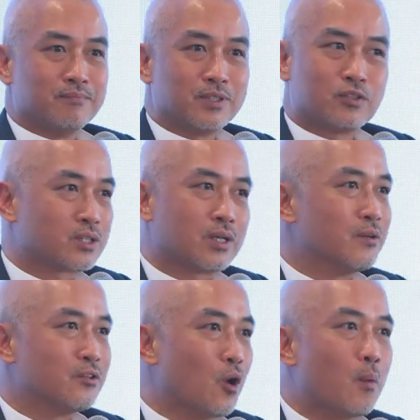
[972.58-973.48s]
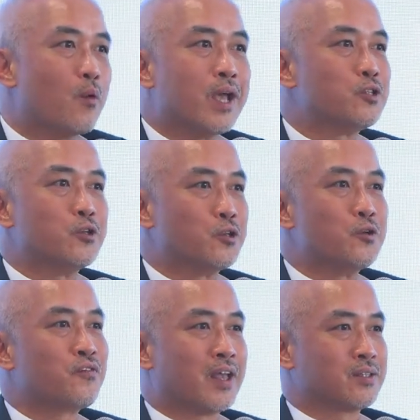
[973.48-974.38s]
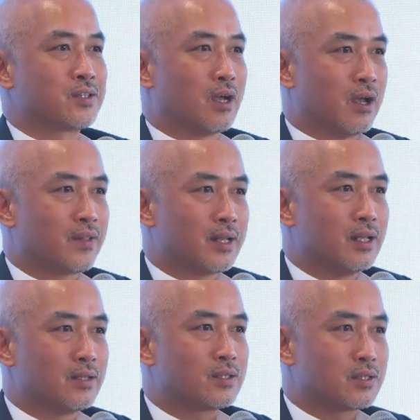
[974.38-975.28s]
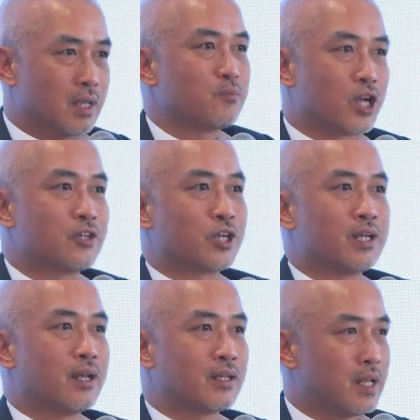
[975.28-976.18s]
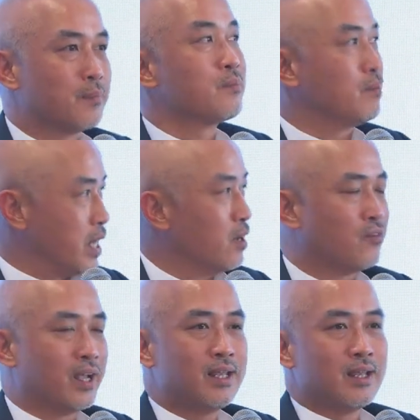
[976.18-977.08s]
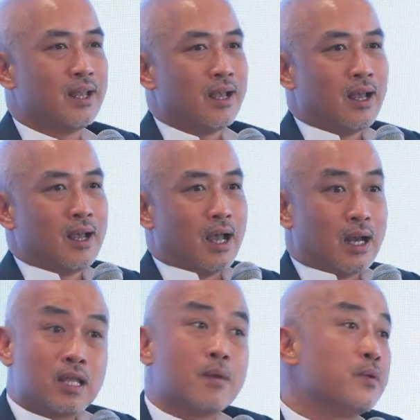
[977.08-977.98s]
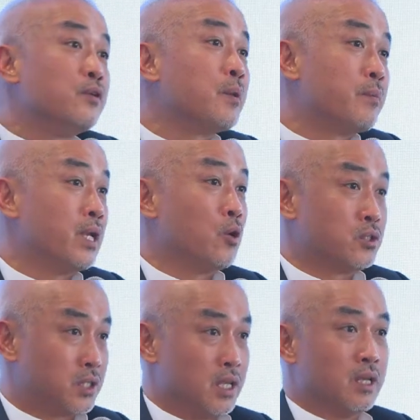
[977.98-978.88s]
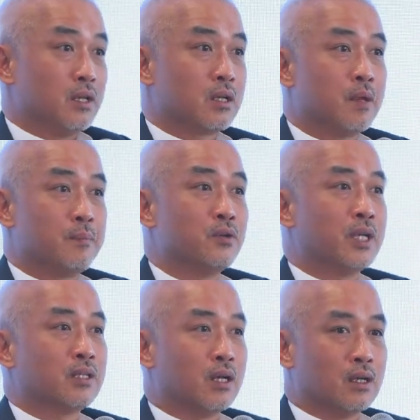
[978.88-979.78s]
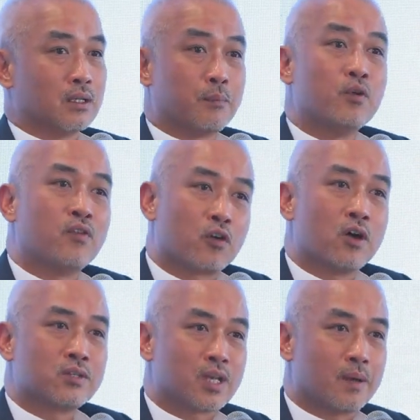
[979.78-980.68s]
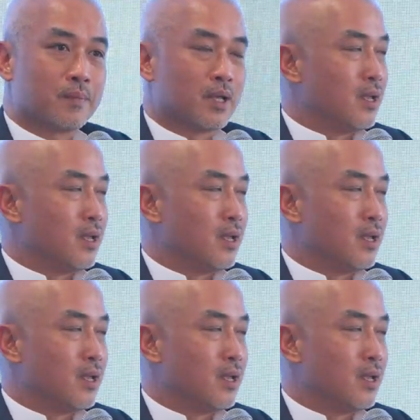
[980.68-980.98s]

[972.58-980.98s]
just the normal ways you do things? I think is keep changing and keep innovate, and then keep building POC, keep building the proof of concept.